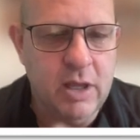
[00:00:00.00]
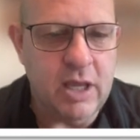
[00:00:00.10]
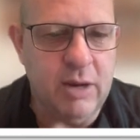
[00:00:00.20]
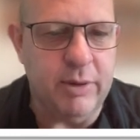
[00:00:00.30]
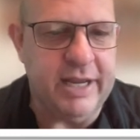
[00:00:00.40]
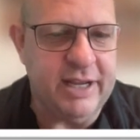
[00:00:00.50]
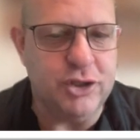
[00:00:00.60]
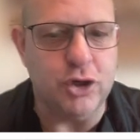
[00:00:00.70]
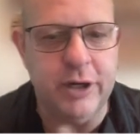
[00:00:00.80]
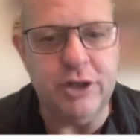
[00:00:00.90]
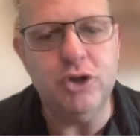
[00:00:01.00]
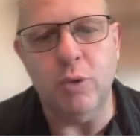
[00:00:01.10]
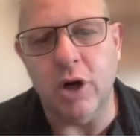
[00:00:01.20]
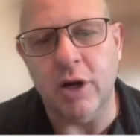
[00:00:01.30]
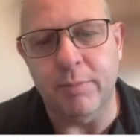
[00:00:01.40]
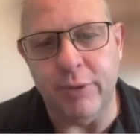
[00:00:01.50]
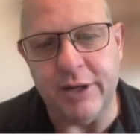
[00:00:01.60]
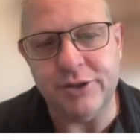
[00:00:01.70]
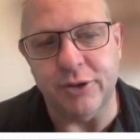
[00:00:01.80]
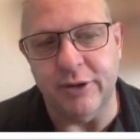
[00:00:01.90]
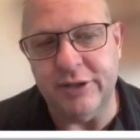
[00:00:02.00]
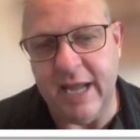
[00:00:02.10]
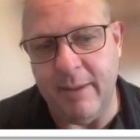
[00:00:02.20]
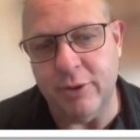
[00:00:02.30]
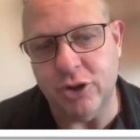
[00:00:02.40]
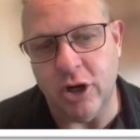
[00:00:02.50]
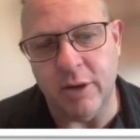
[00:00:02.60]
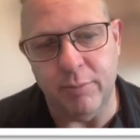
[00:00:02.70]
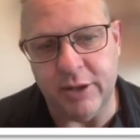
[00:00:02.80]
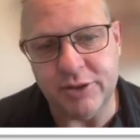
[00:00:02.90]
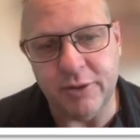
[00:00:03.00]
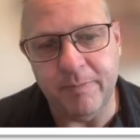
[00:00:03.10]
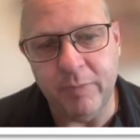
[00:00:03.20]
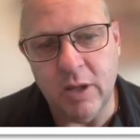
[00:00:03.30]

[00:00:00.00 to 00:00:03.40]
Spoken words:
it would enter into our compressor and damage our compressor.